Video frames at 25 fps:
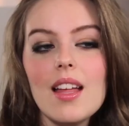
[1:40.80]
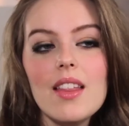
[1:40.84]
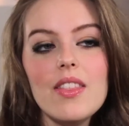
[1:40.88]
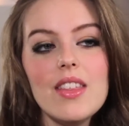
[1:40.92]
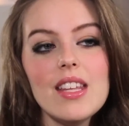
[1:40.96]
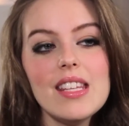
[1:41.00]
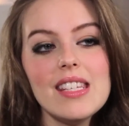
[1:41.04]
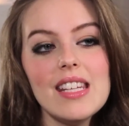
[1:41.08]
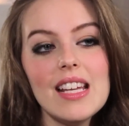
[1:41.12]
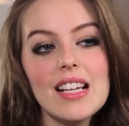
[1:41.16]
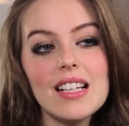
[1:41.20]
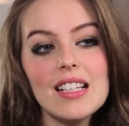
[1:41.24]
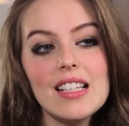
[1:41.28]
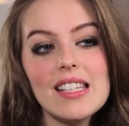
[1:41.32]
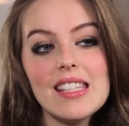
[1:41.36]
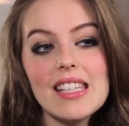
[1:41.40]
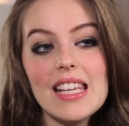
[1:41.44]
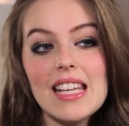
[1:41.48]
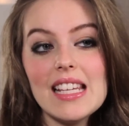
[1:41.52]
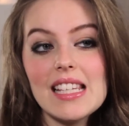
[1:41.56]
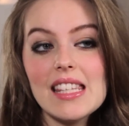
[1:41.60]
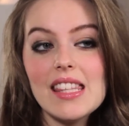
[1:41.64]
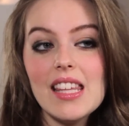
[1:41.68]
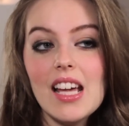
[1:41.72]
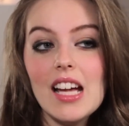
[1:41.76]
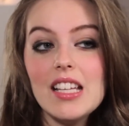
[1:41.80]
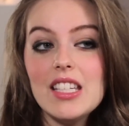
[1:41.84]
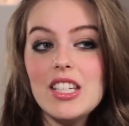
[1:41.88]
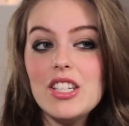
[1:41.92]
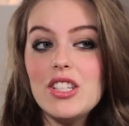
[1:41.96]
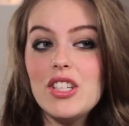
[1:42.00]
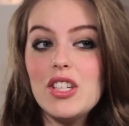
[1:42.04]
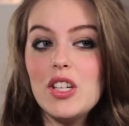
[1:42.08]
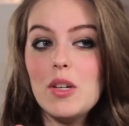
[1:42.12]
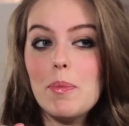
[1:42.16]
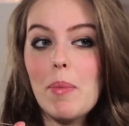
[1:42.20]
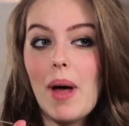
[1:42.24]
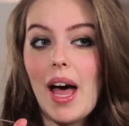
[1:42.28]
This necklace is
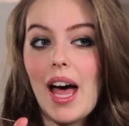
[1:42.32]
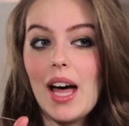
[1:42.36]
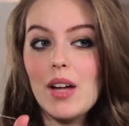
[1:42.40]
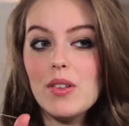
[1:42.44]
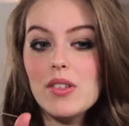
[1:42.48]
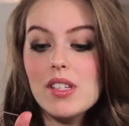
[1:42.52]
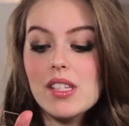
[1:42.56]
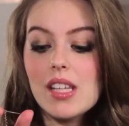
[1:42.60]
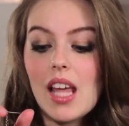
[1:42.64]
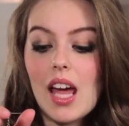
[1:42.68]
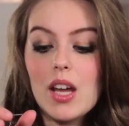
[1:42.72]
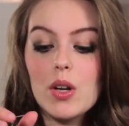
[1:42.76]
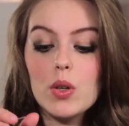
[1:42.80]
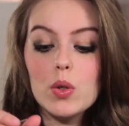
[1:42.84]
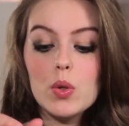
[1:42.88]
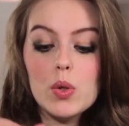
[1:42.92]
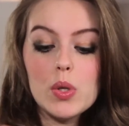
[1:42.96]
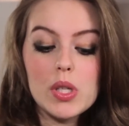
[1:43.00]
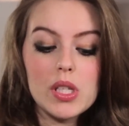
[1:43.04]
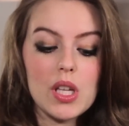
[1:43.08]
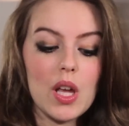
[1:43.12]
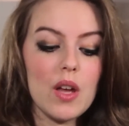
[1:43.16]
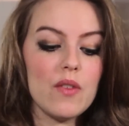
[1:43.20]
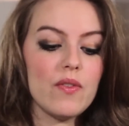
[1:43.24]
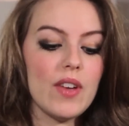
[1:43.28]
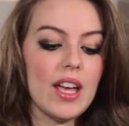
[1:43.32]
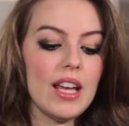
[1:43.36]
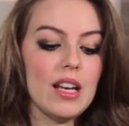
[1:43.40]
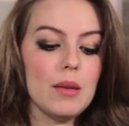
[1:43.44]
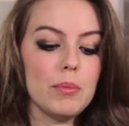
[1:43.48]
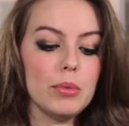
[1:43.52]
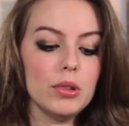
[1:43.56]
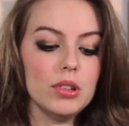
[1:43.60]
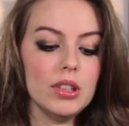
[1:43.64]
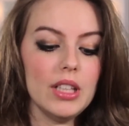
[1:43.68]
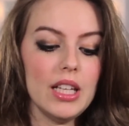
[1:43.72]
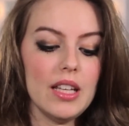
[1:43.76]
£32 and also available